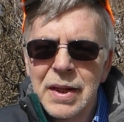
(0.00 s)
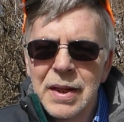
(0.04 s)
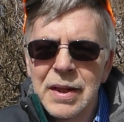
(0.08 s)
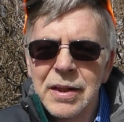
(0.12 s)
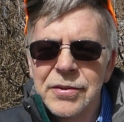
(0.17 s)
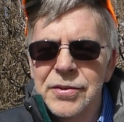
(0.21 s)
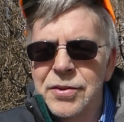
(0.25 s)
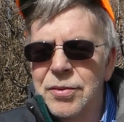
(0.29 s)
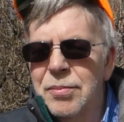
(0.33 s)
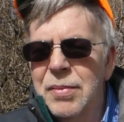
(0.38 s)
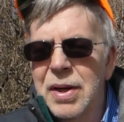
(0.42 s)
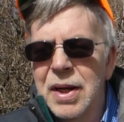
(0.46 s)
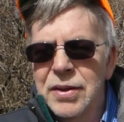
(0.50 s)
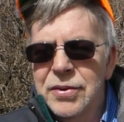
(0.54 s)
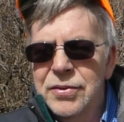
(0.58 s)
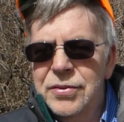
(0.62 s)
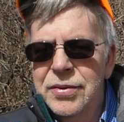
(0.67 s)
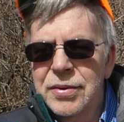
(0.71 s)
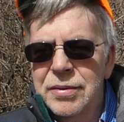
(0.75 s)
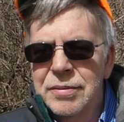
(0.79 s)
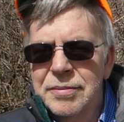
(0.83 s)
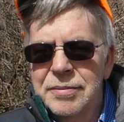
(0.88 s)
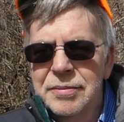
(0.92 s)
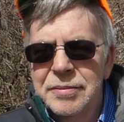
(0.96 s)
it's a
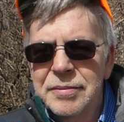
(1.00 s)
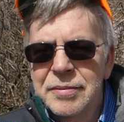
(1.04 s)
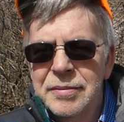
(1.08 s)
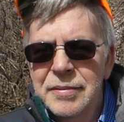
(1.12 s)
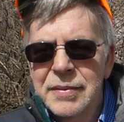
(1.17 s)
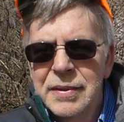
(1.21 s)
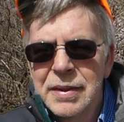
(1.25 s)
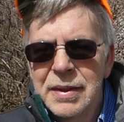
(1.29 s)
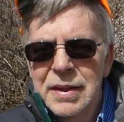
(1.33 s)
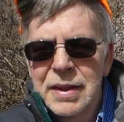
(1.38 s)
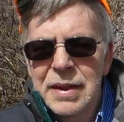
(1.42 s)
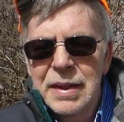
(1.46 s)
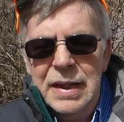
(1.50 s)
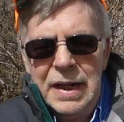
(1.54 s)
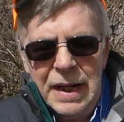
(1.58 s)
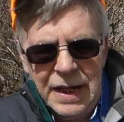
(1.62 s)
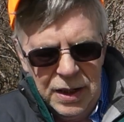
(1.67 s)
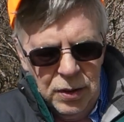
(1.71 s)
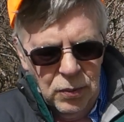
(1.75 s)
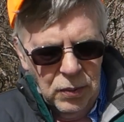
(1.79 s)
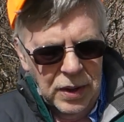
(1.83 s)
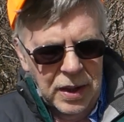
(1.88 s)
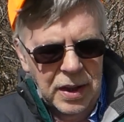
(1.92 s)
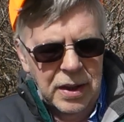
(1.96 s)
mess.
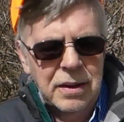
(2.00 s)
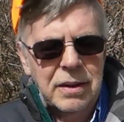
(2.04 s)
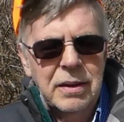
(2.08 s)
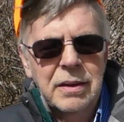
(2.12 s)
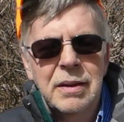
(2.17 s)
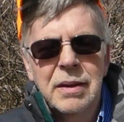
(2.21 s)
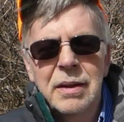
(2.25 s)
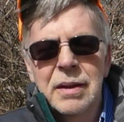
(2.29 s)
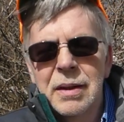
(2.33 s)
Anyway,